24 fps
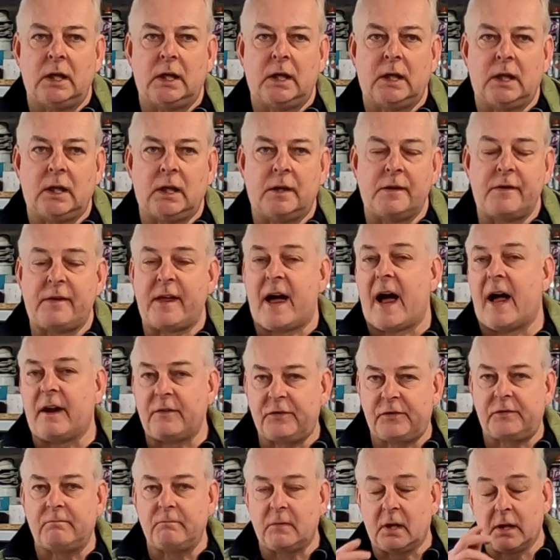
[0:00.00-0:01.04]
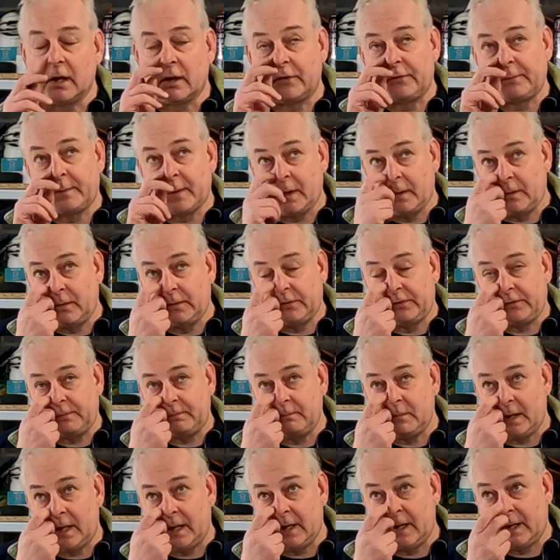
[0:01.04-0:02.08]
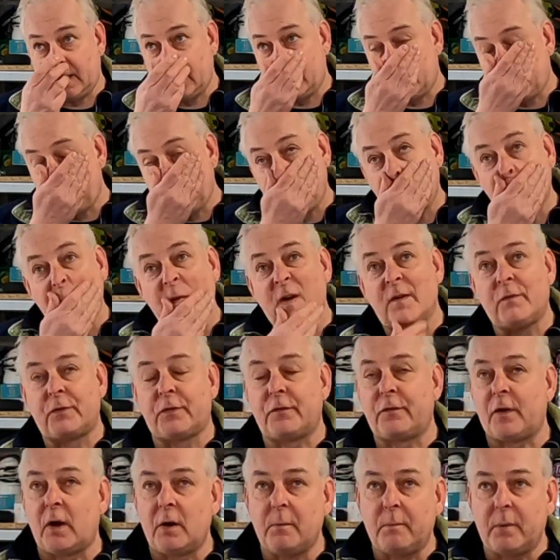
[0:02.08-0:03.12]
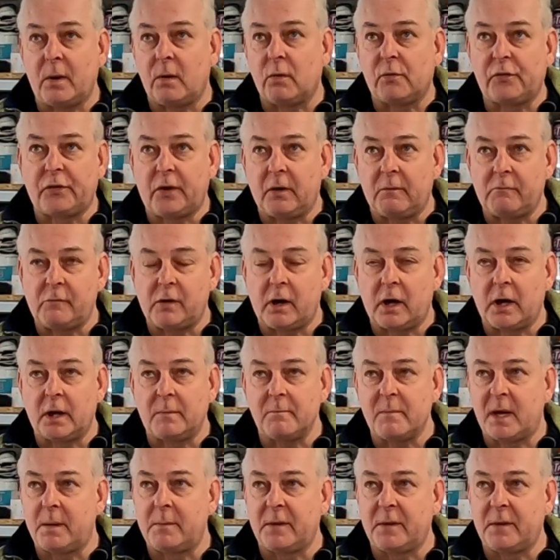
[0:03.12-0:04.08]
that, and I suppose if the float bowls aren't right,